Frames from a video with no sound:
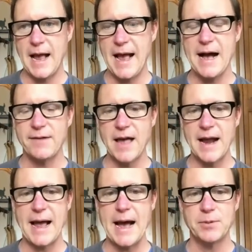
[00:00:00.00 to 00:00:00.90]
have that
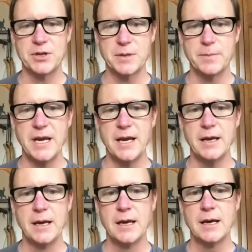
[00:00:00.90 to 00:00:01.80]
happen to me
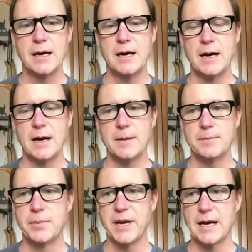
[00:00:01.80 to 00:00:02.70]

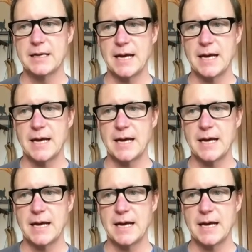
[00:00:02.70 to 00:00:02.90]
because